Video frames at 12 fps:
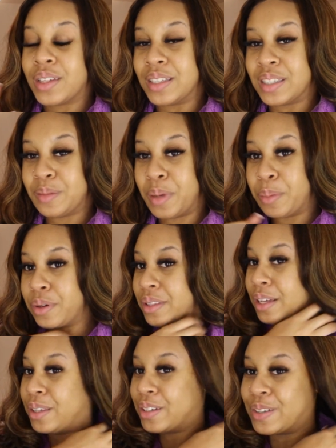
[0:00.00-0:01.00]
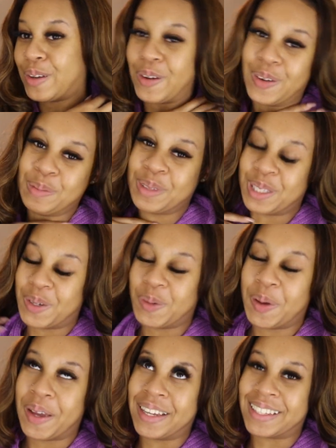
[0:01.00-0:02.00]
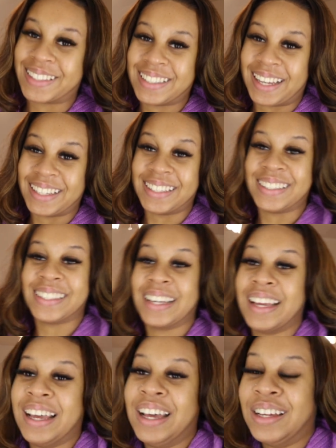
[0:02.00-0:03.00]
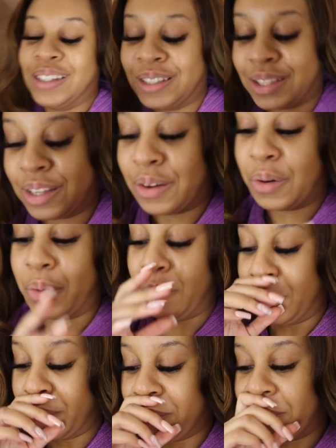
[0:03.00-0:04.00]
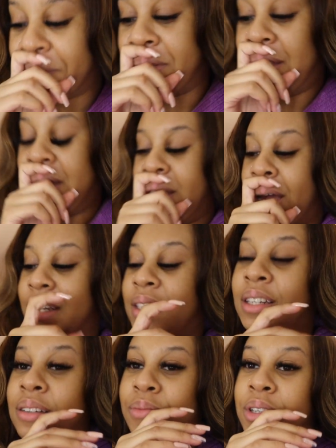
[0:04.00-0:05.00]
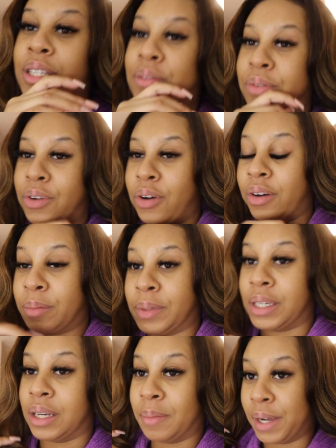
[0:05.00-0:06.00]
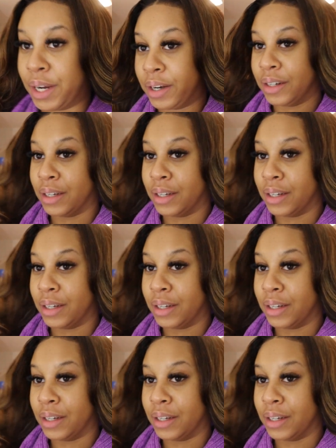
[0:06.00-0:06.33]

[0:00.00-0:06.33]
this is my birthday look, y'all. I'm so excited. So yeah, I didn't really vlog me getting my hair